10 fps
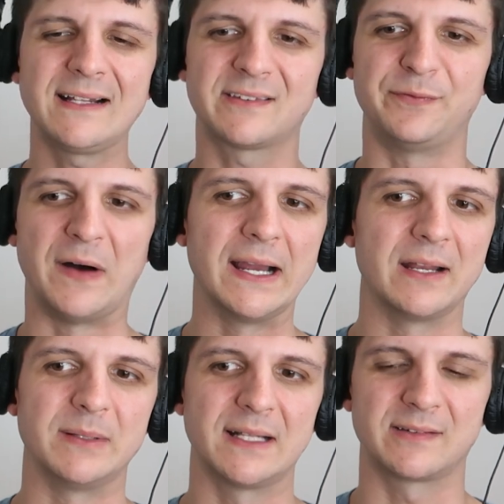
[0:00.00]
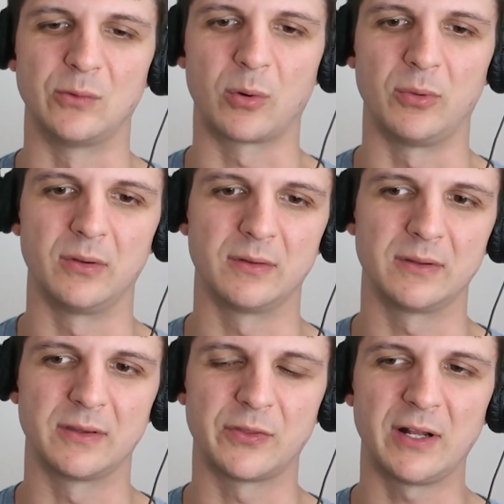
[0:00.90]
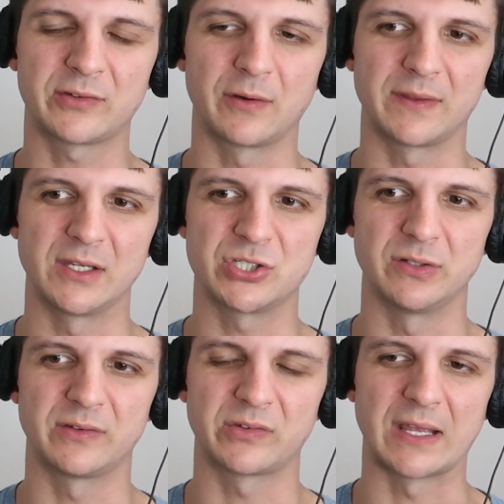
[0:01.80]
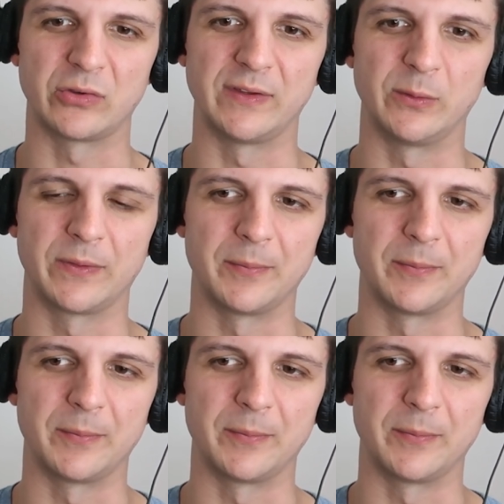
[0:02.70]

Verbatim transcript: That's fine. I mean, that's normal. The thoughts aren't the issue. It's how you deal with